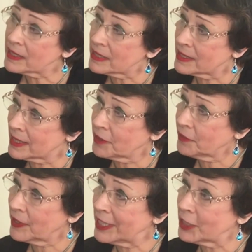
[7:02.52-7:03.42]
Is that a
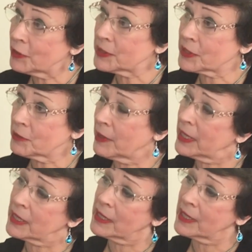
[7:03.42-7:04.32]
feeling you still
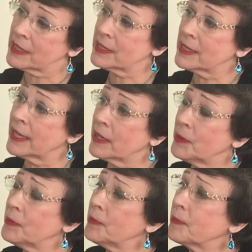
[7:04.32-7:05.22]
recognise now?